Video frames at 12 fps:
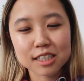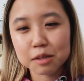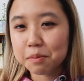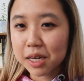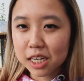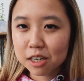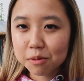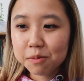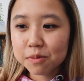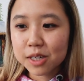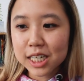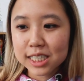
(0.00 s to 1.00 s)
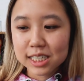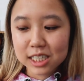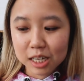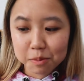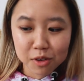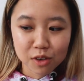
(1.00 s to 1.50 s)
as a medium to
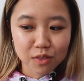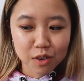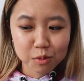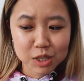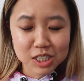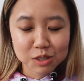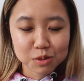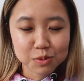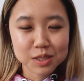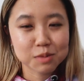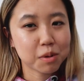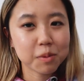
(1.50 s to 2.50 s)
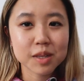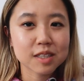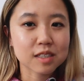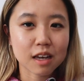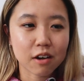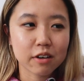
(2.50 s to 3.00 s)
take me over, which was probably the
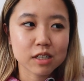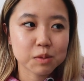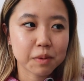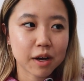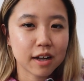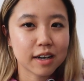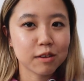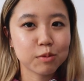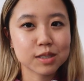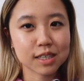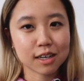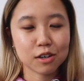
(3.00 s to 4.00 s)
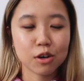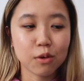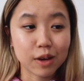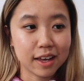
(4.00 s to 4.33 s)
scariest part. It was like no